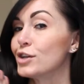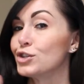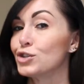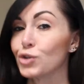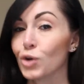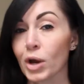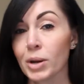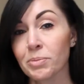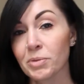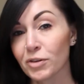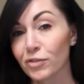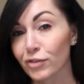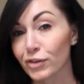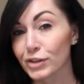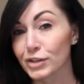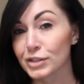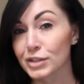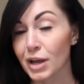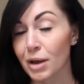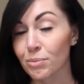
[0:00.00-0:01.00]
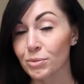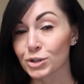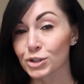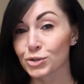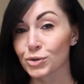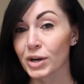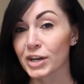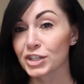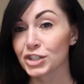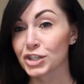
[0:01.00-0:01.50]
Join me for the Summer
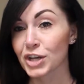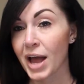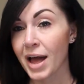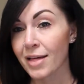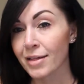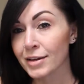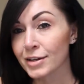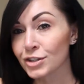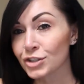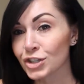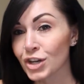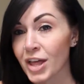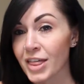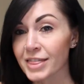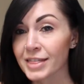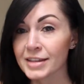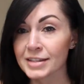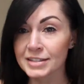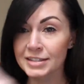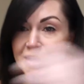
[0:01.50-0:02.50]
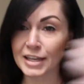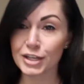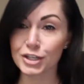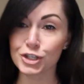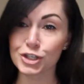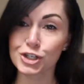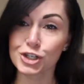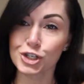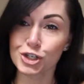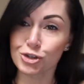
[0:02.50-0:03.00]
Shred Challenge. Let's get
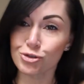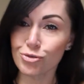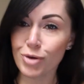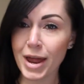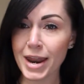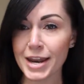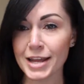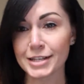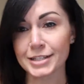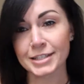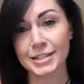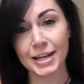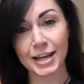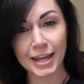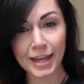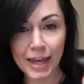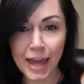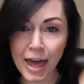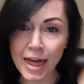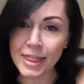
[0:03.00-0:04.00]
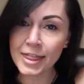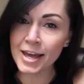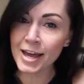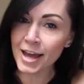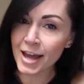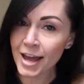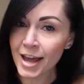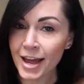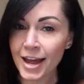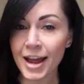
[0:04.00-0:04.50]
shredded
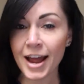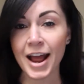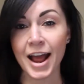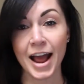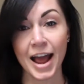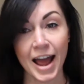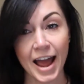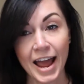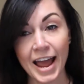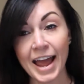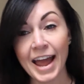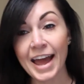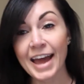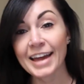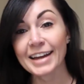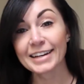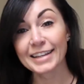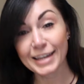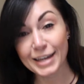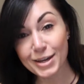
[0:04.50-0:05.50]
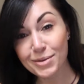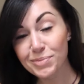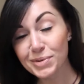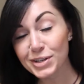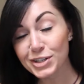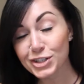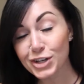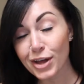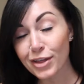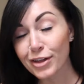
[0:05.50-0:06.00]
together and keep
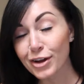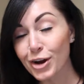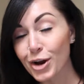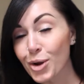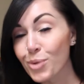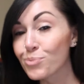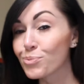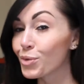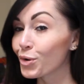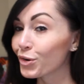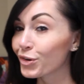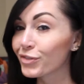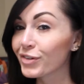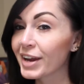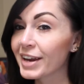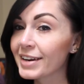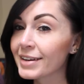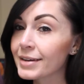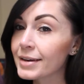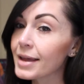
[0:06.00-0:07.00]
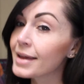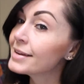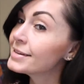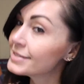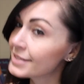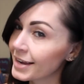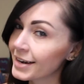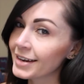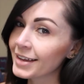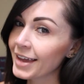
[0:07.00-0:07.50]
each other motivated and
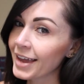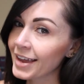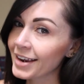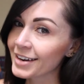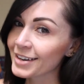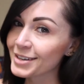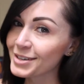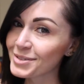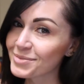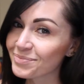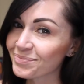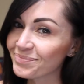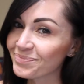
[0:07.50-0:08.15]
dedicated.